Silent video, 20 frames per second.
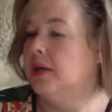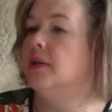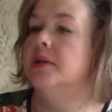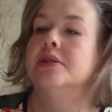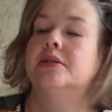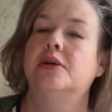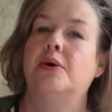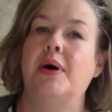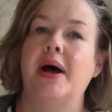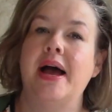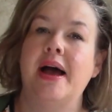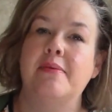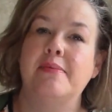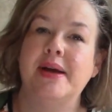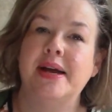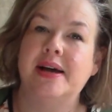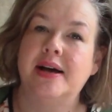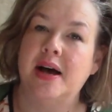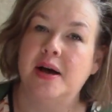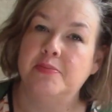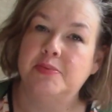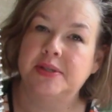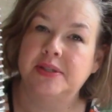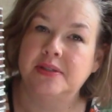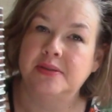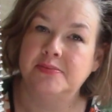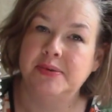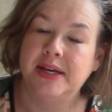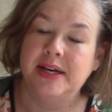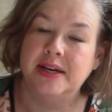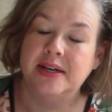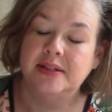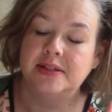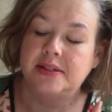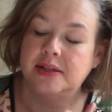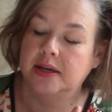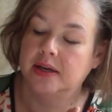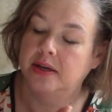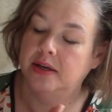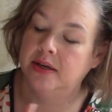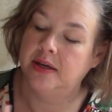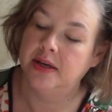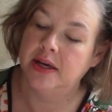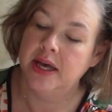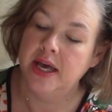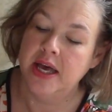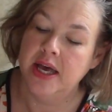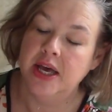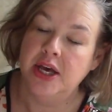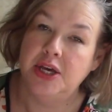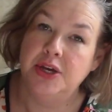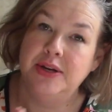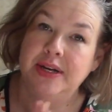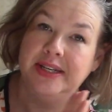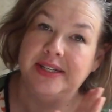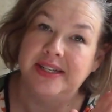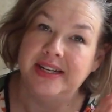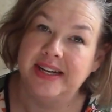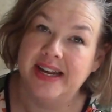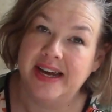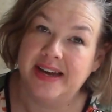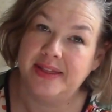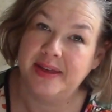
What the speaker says: So I have my cups because you need to nick